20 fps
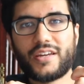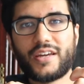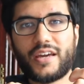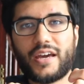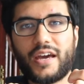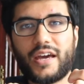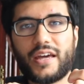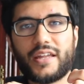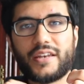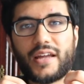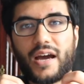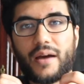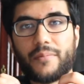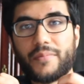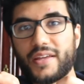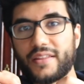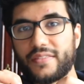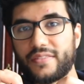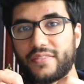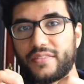and I
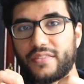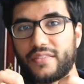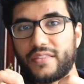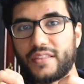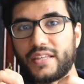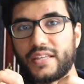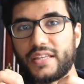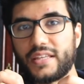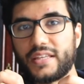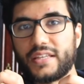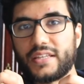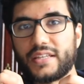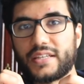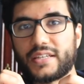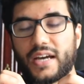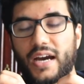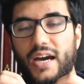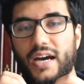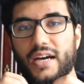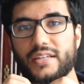made the
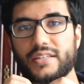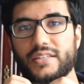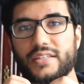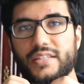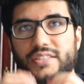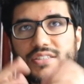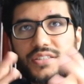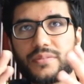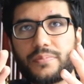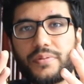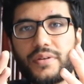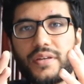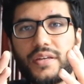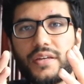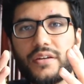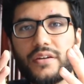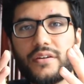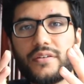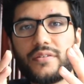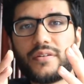card
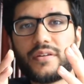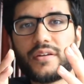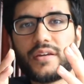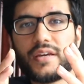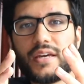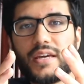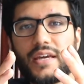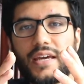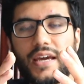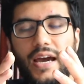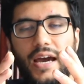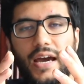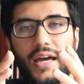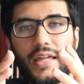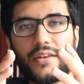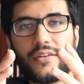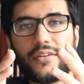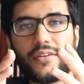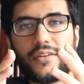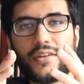disappear,
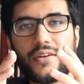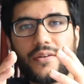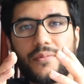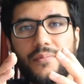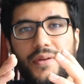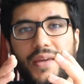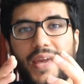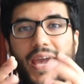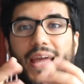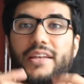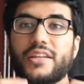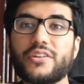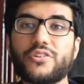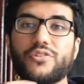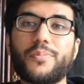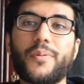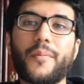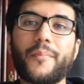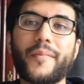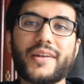and it ended
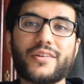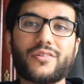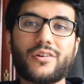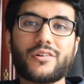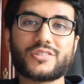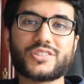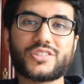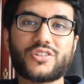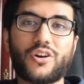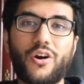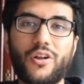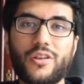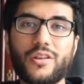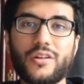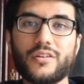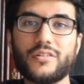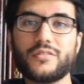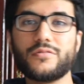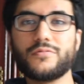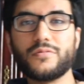up on my dog's
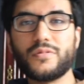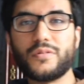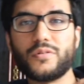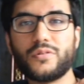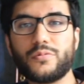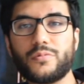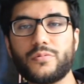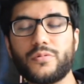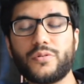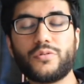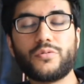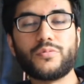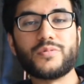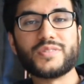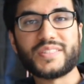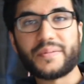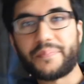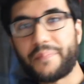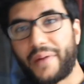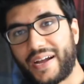collar, who
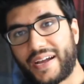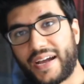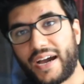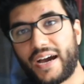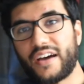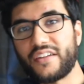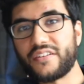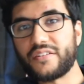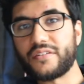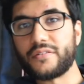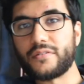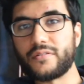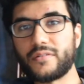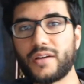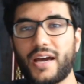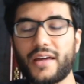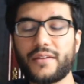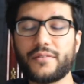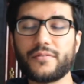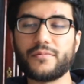was in my garden,
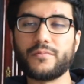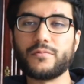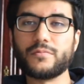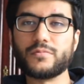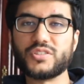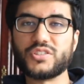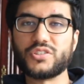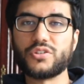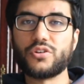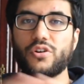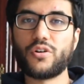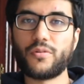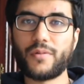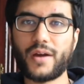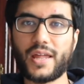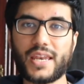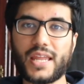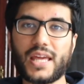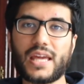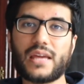was
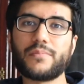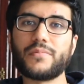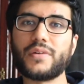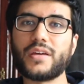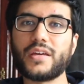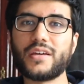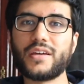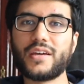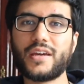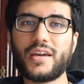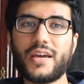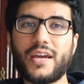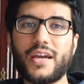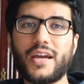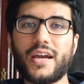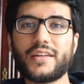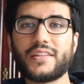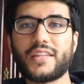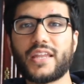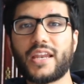nowhere near me,
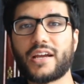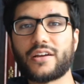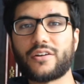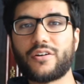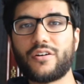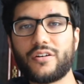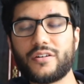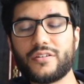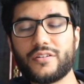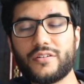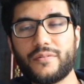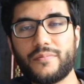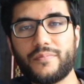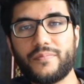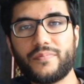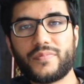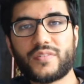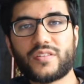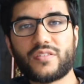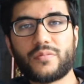and then I got
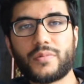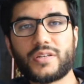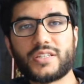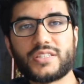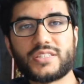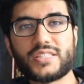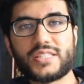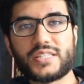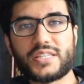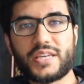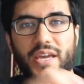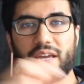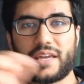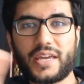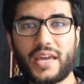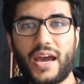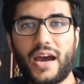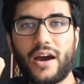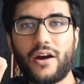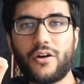somebody to take
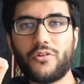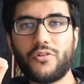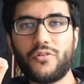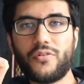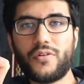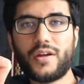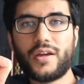it out